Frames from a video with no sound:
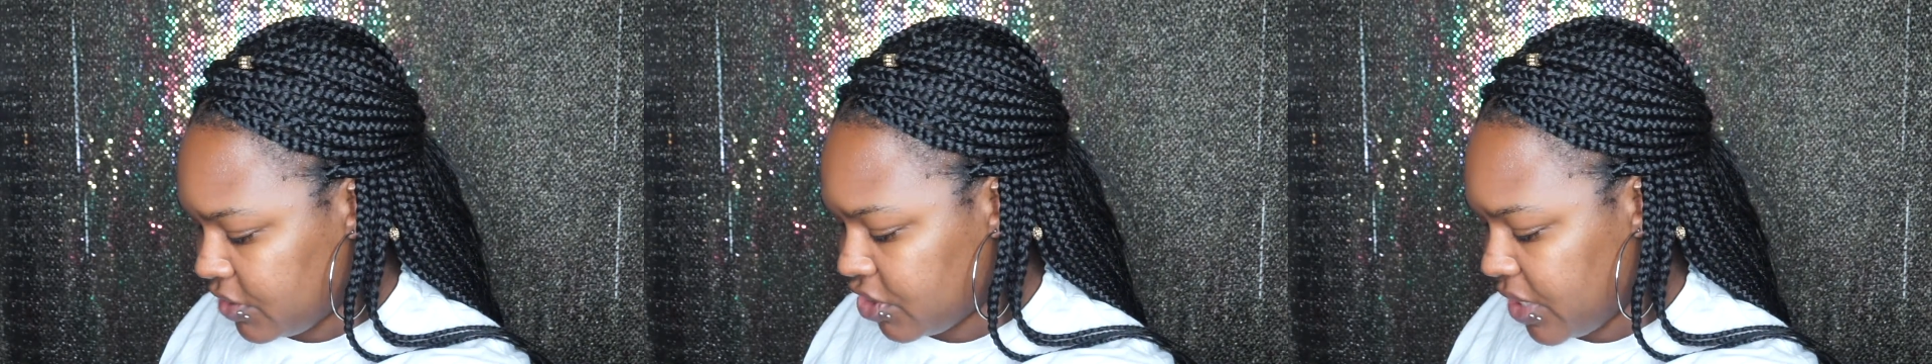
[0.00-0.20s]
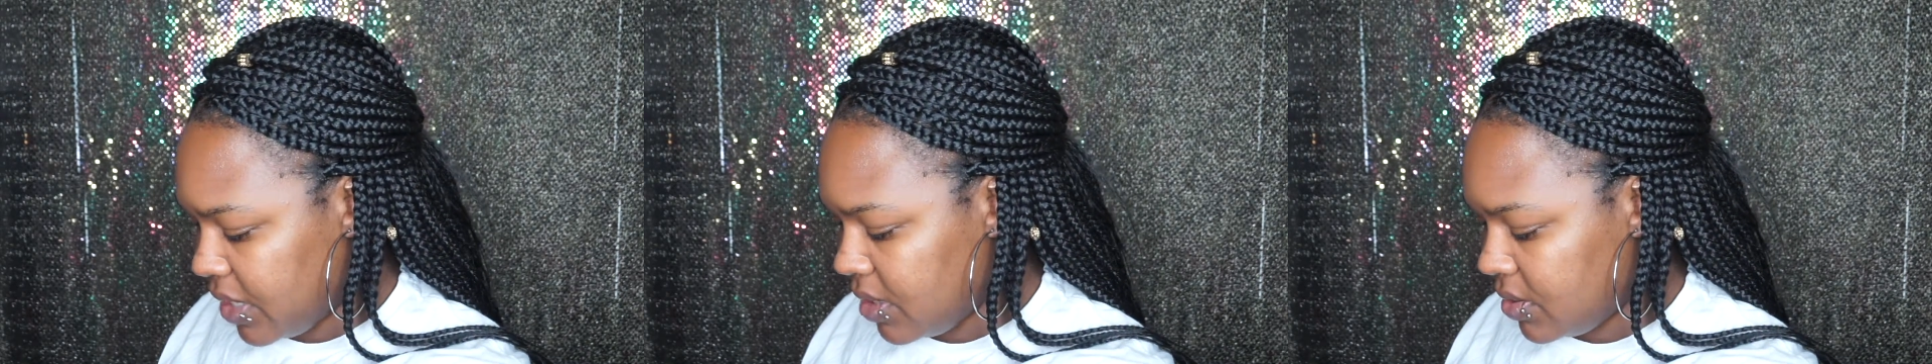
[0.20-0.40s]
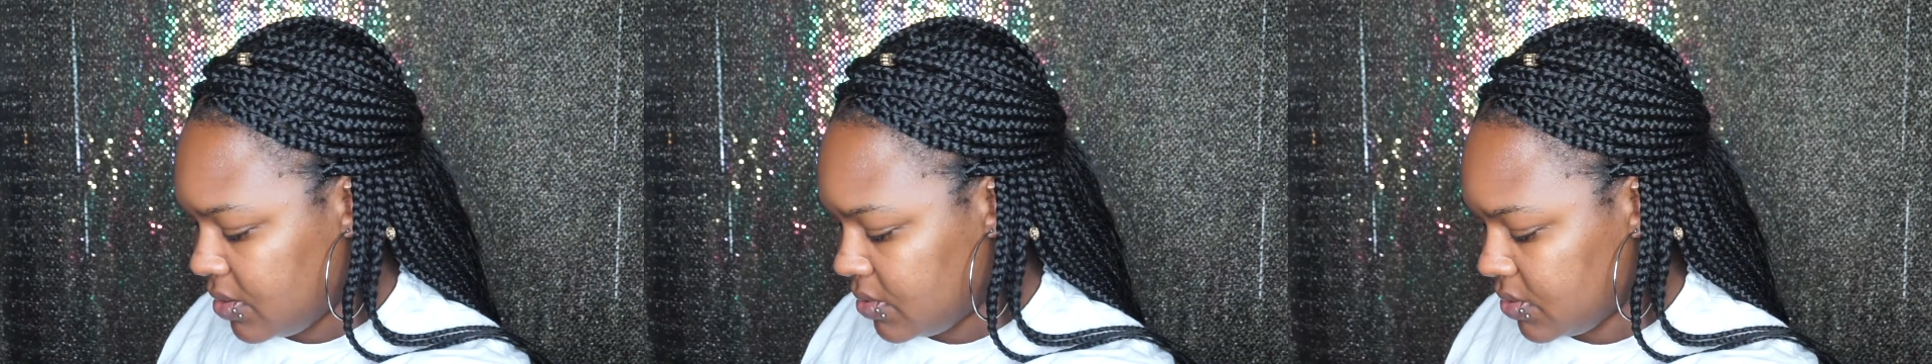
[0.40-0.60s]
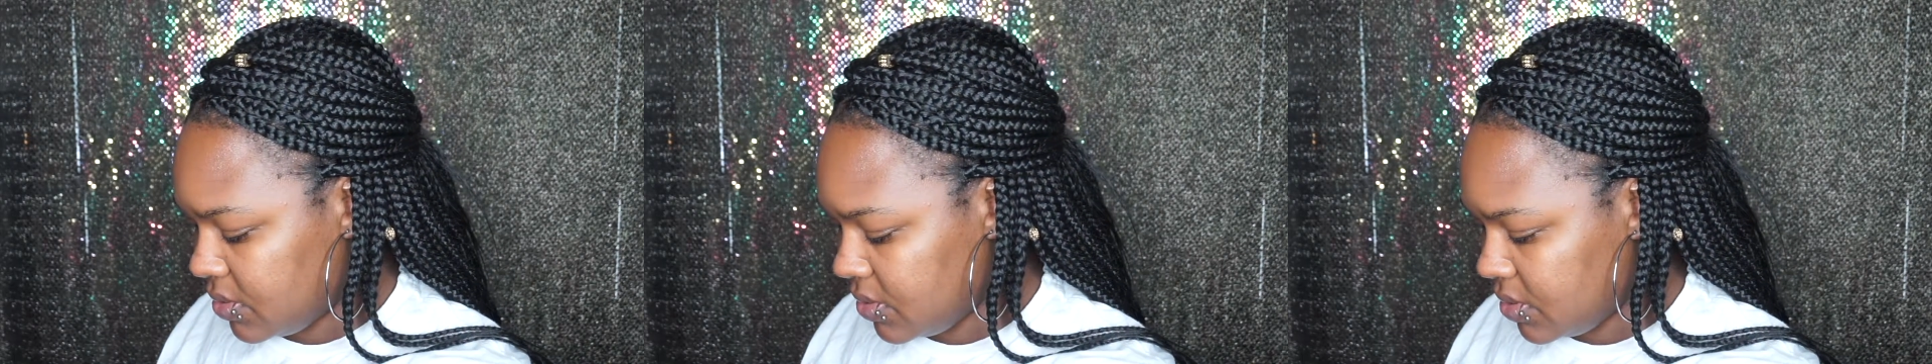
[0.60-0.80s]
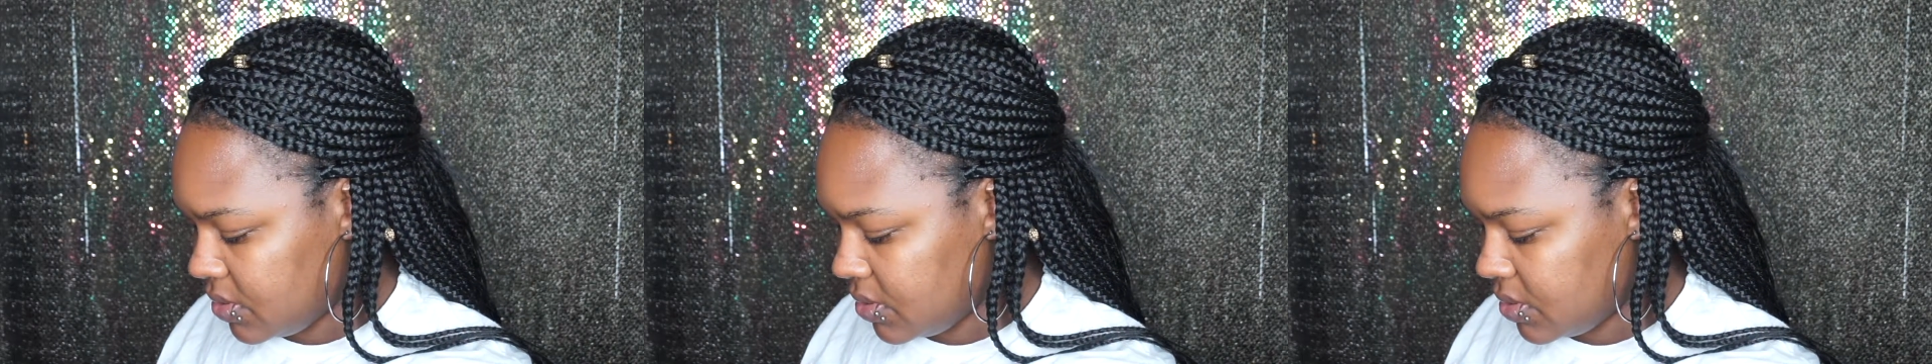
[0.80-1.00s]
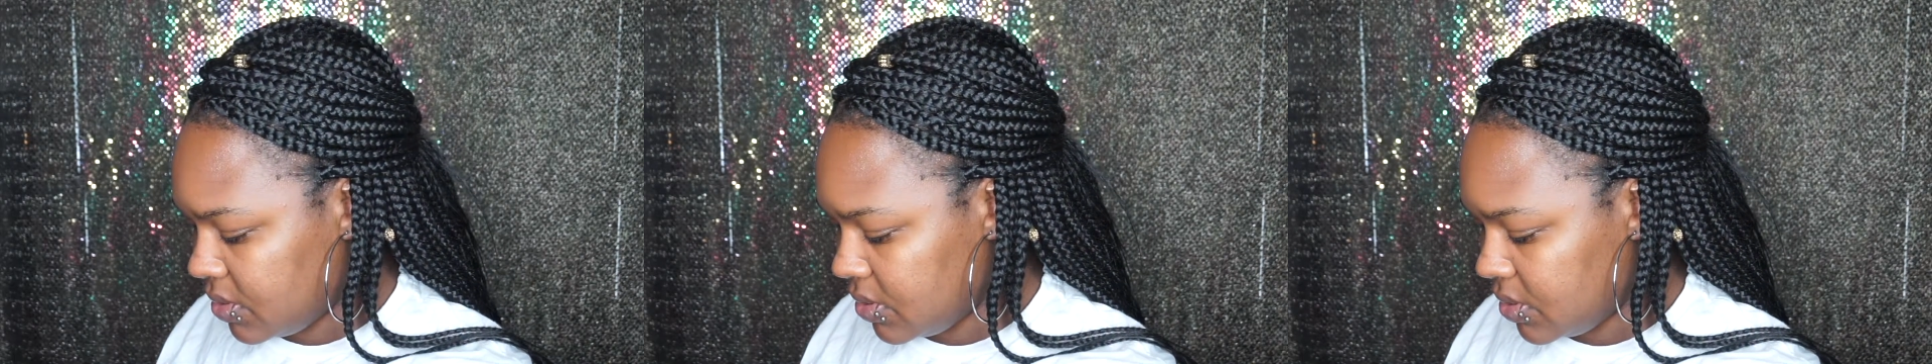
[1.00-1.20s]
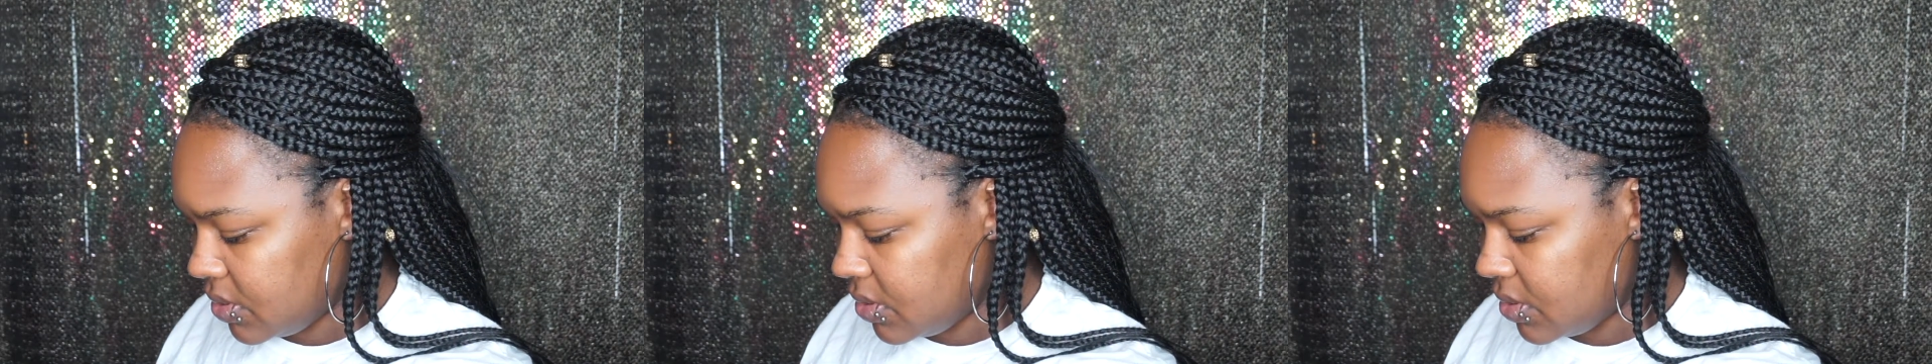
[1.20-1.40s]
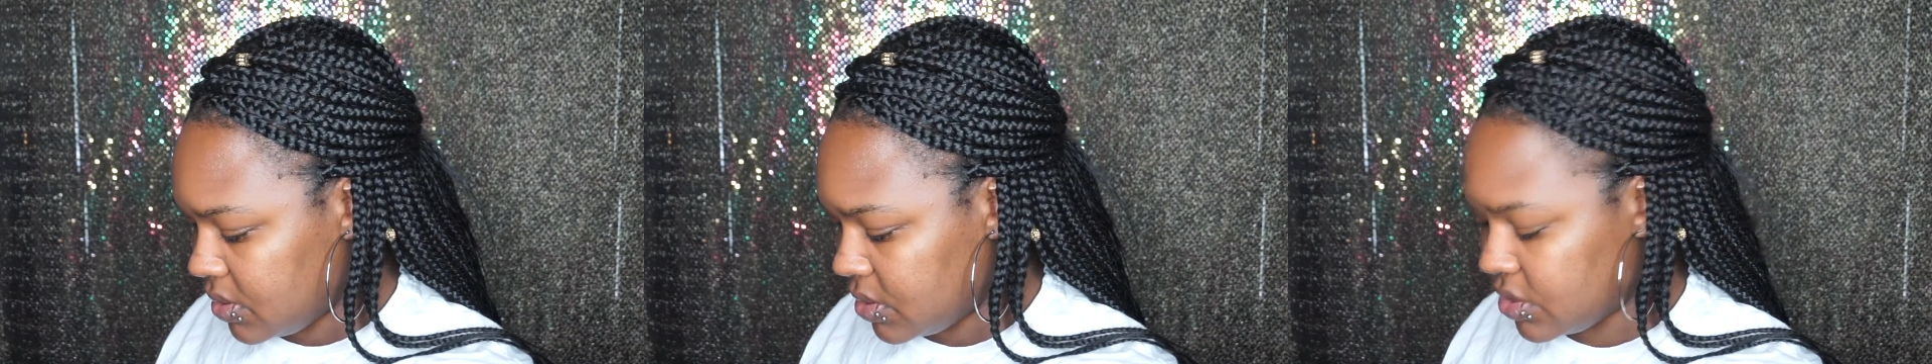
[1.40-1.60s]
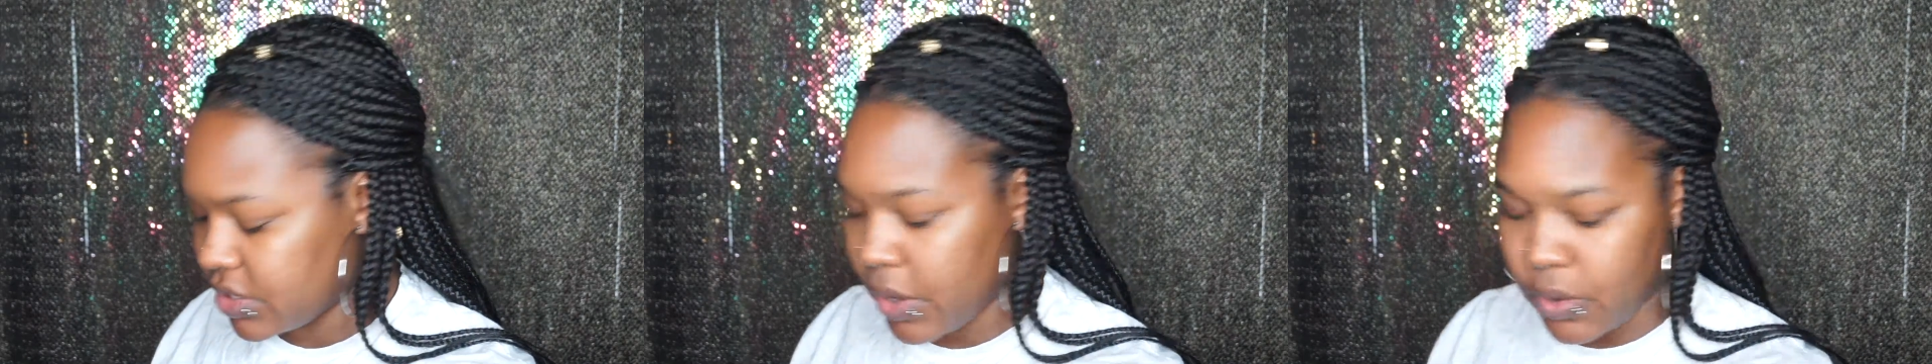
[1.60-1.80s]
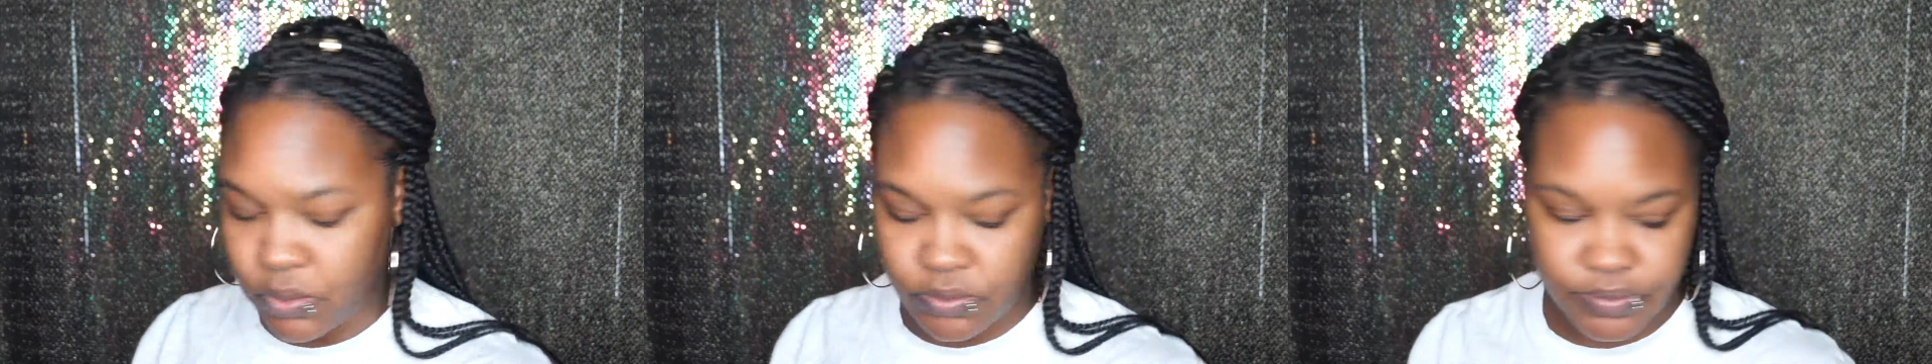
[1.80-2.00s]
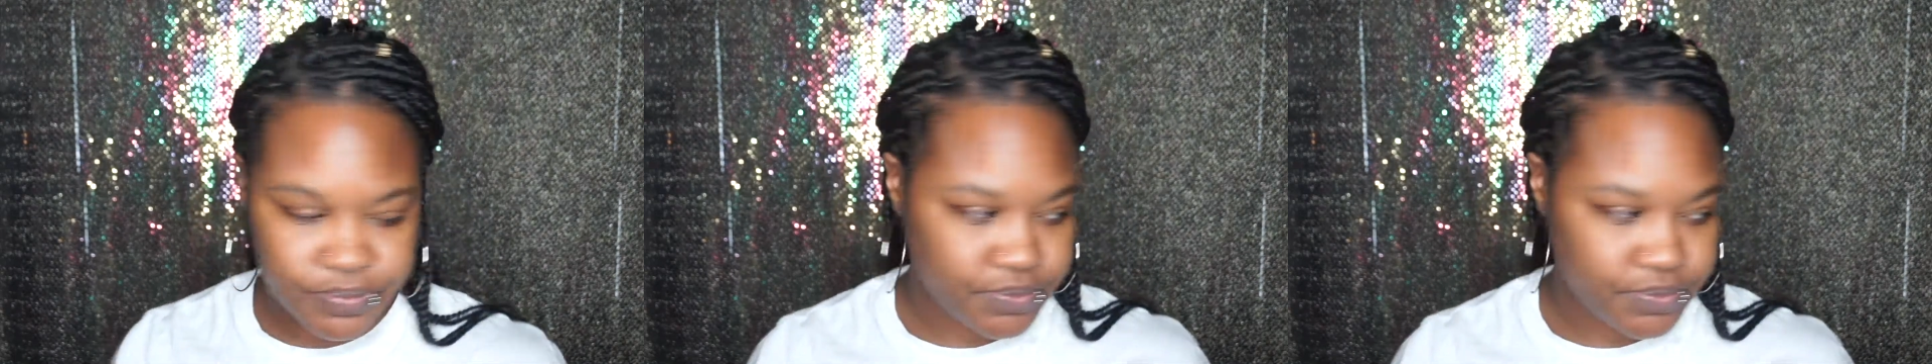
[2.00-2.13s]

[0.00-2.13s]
shade. So,